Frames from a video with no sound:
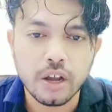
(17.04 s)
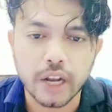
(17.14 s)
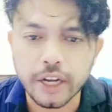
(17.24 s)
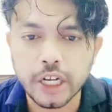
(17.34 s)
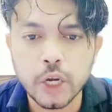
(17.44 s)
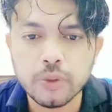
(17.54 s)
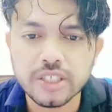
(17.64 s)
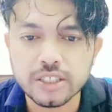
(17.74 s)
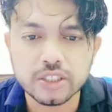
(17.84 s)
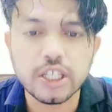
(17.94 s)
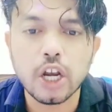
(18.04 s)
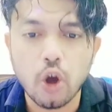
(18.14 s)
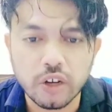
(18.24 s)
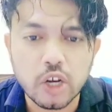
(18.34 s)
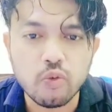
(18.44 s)
Right now, this is the
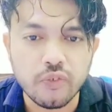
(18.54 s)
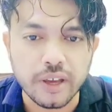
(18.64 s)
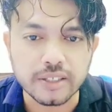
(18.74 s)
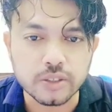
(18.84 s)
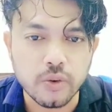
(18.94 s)
lockdown phase.